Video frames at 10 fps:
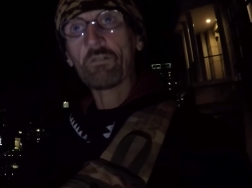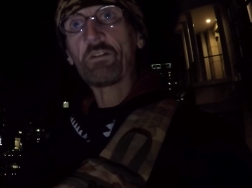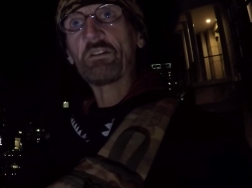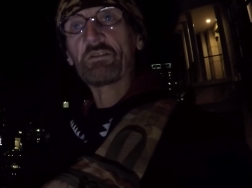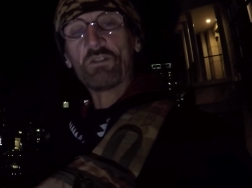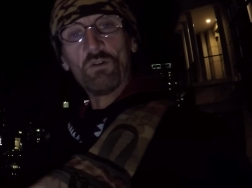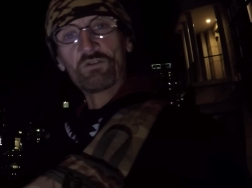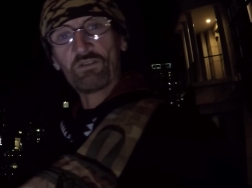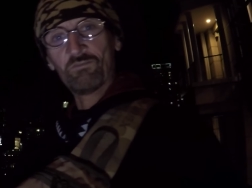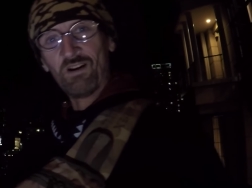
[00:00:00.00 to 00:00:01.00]
found this
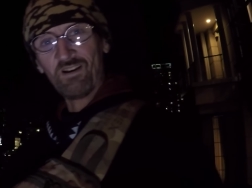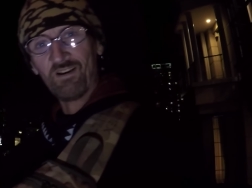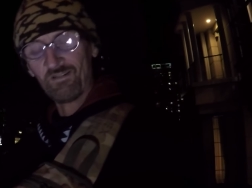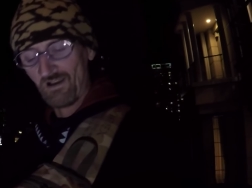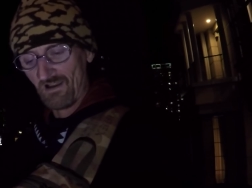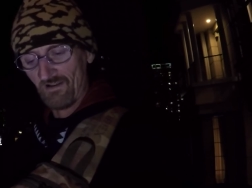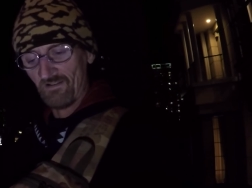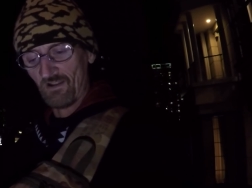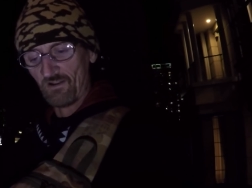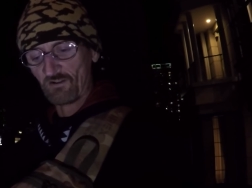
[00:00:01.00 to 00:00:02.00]
awesome
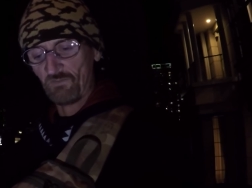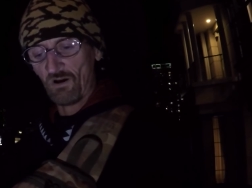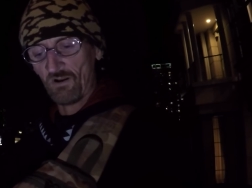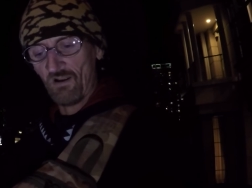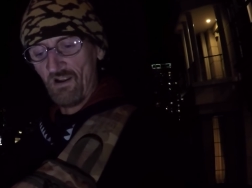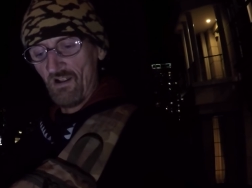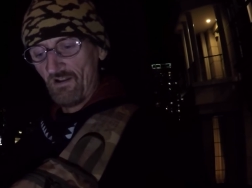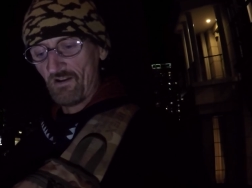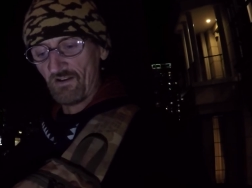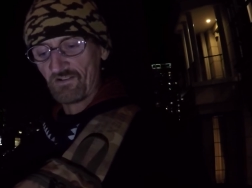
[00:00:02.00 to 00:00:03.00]
another spot.
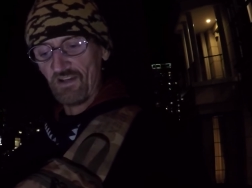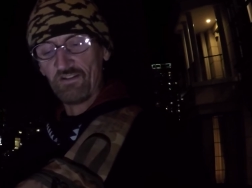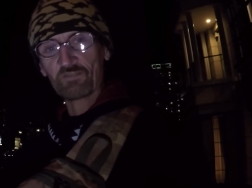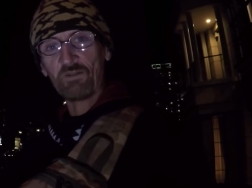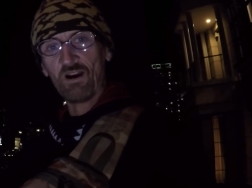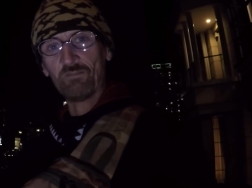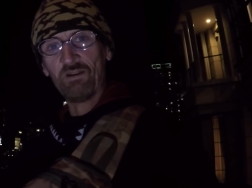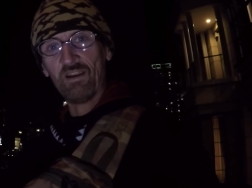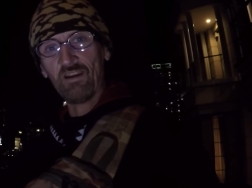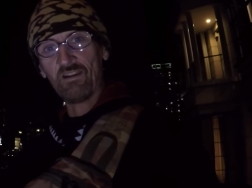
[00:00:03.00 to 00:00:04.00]
You can see just behind me here